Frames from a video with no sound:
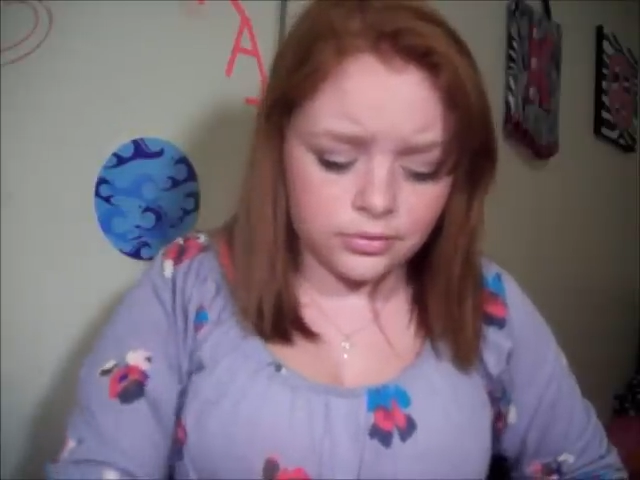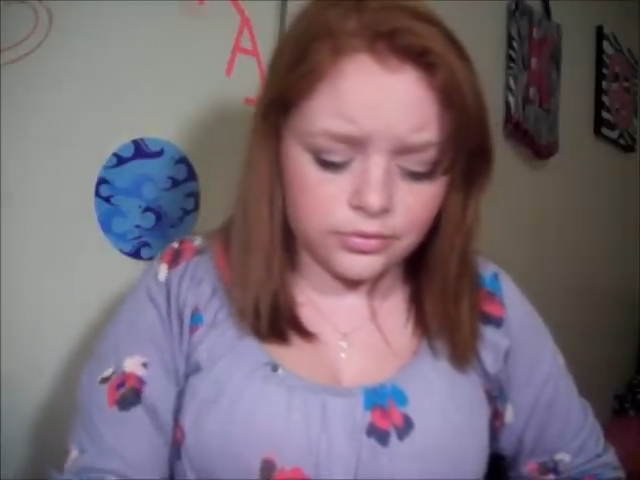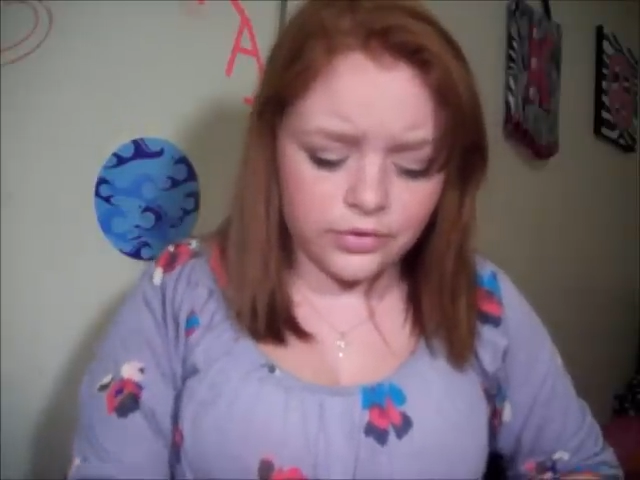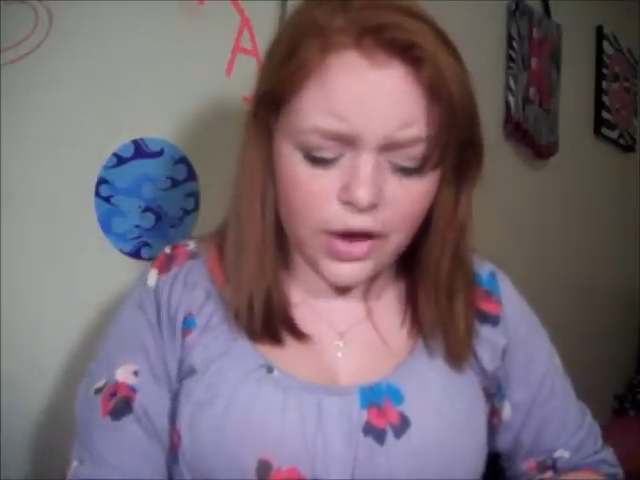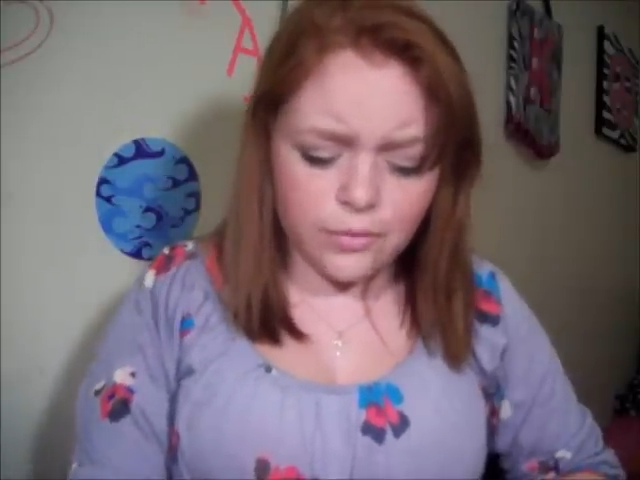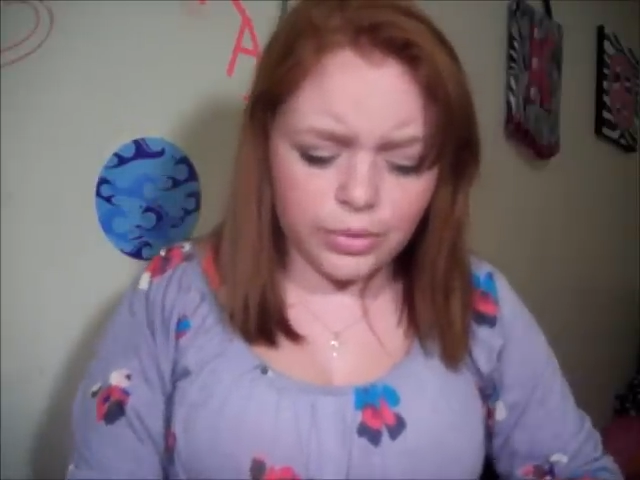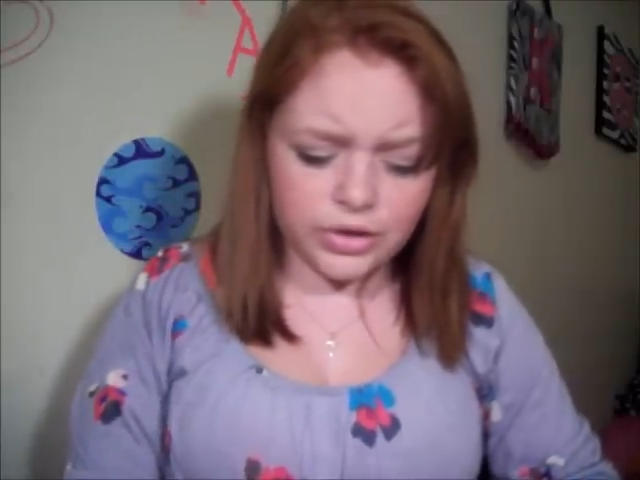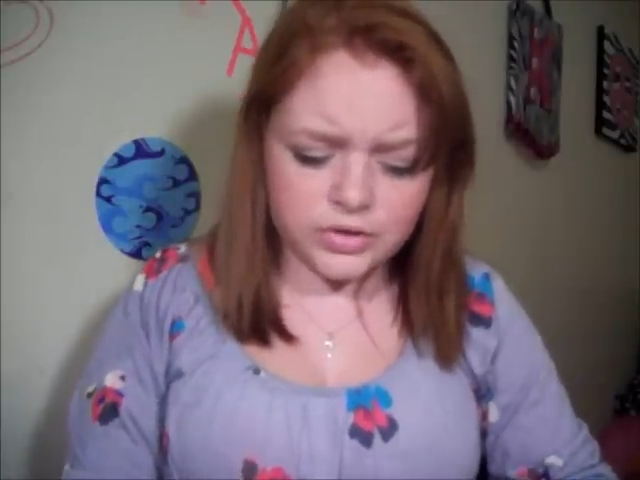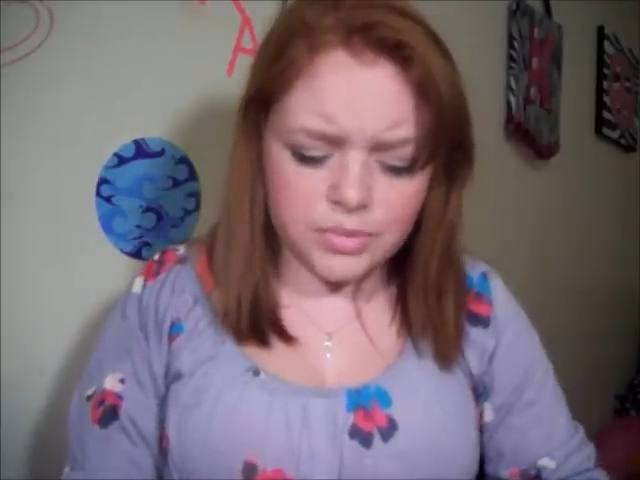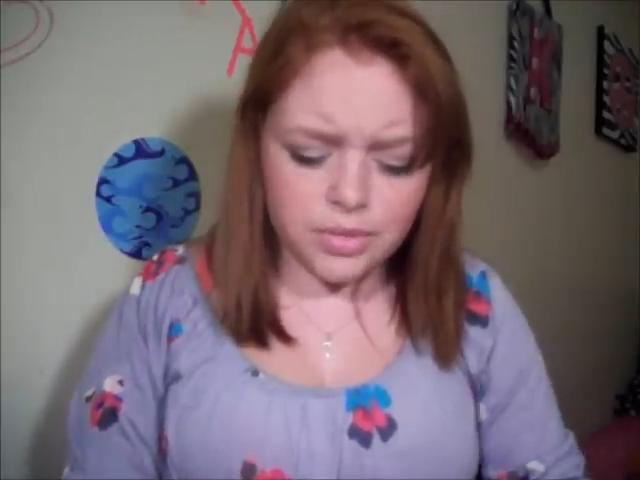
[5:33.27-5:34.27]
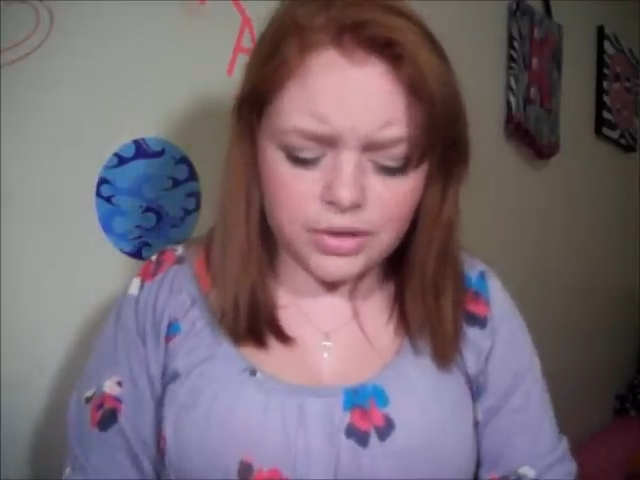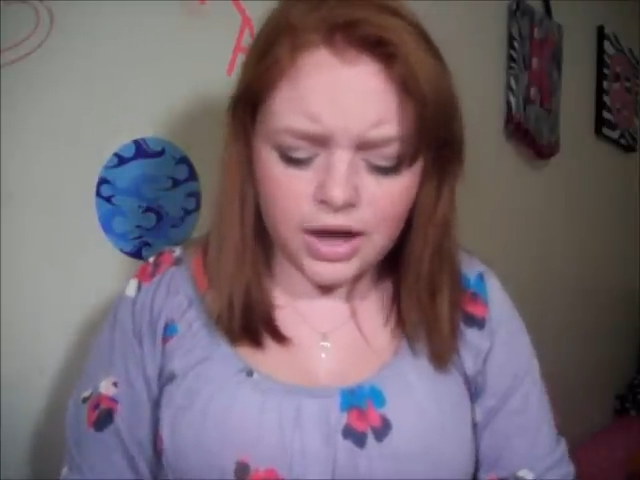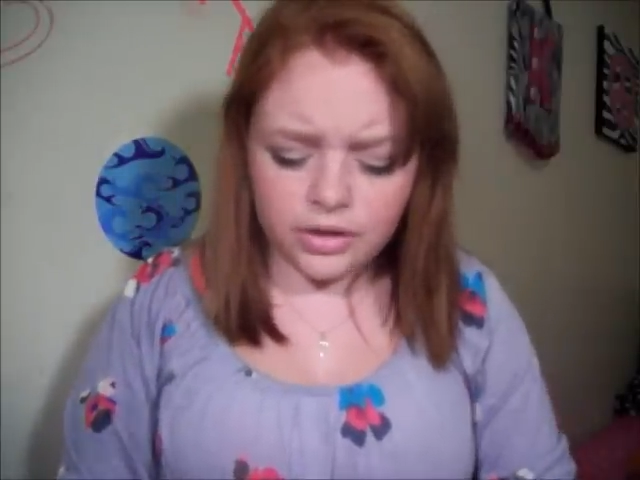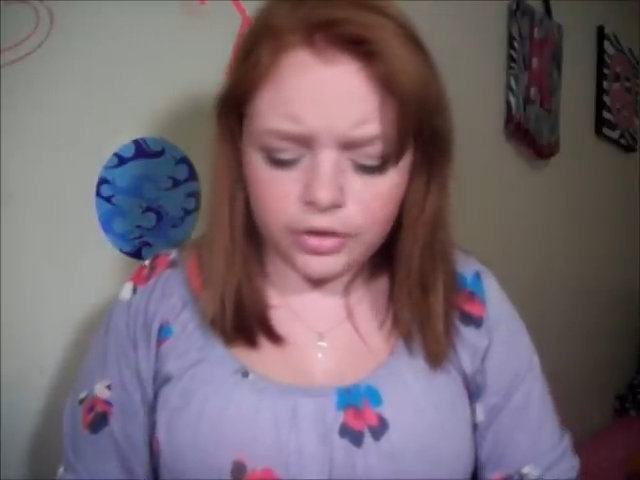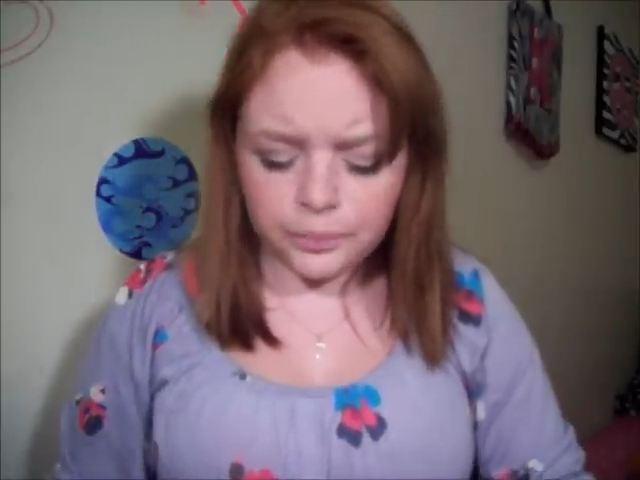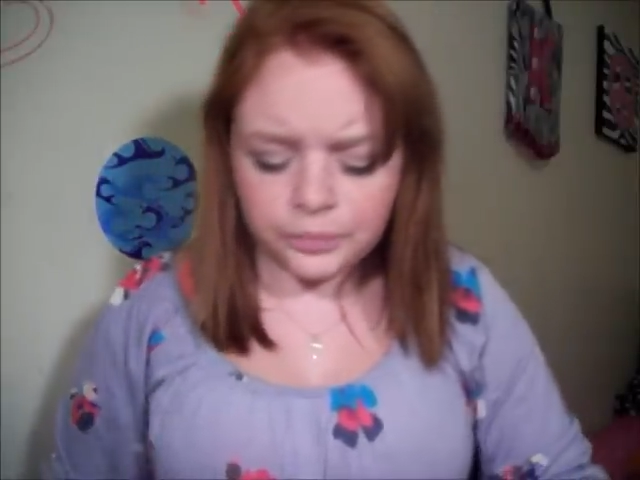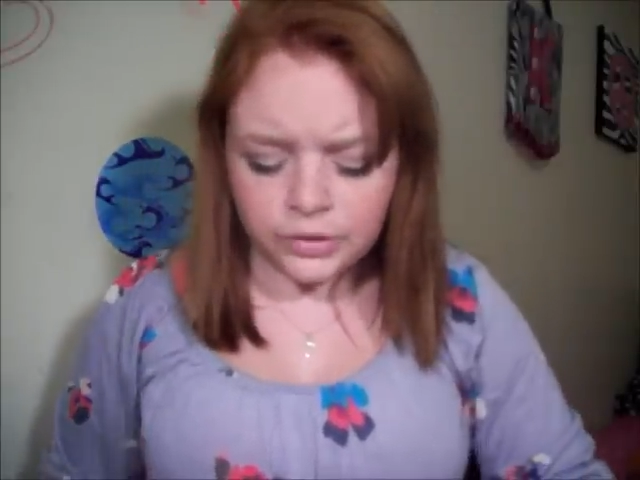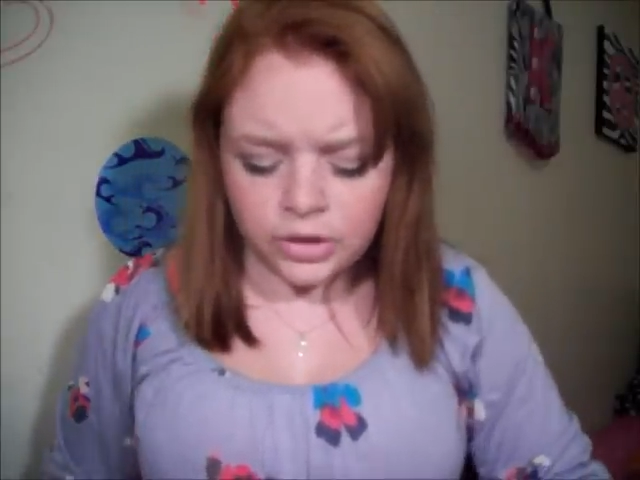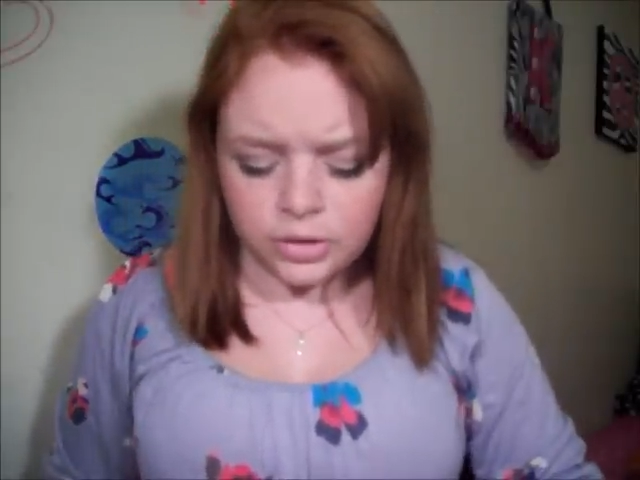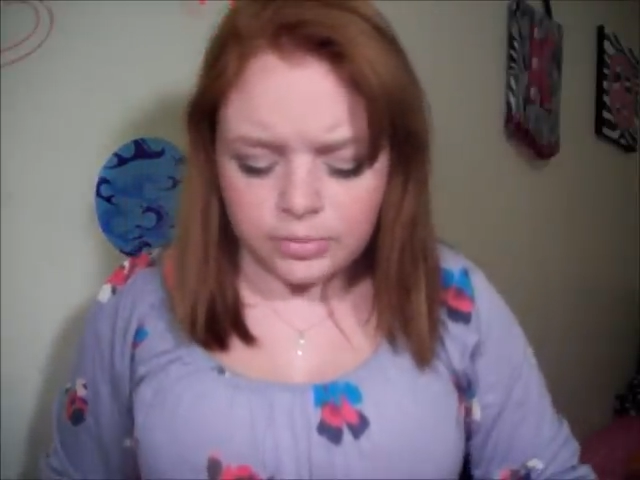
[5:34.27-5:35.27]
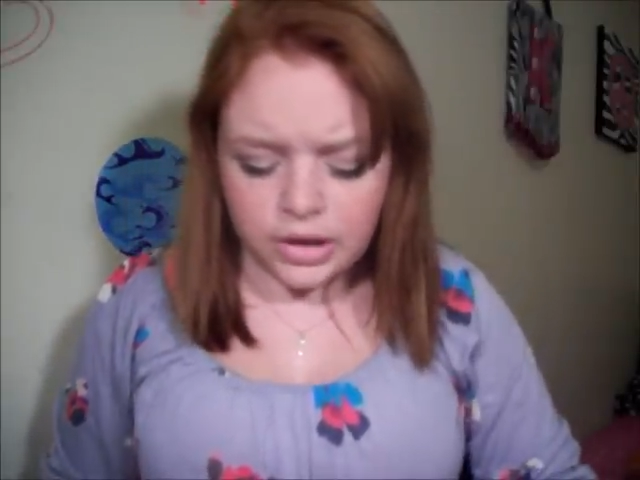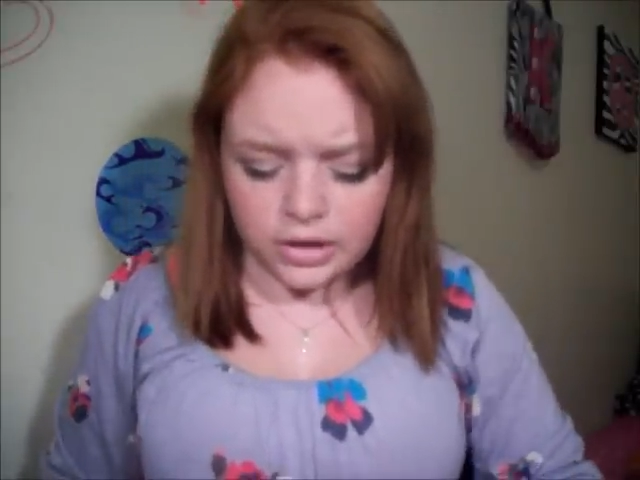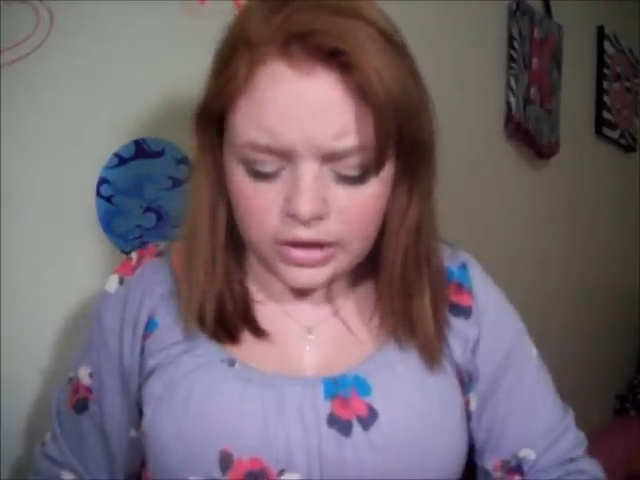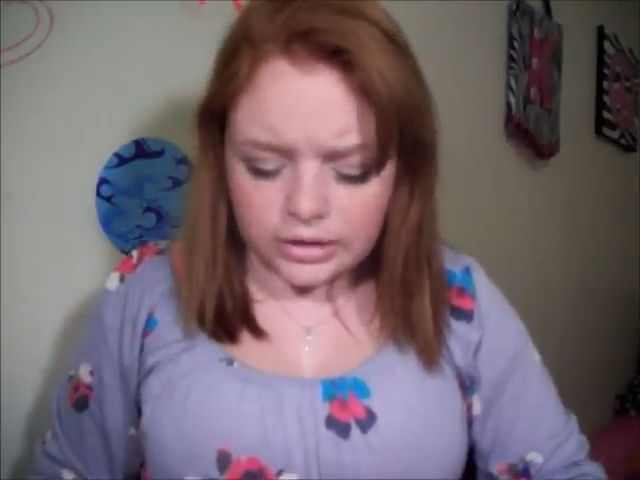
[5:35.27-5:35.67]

$5 maybe, I don't know. But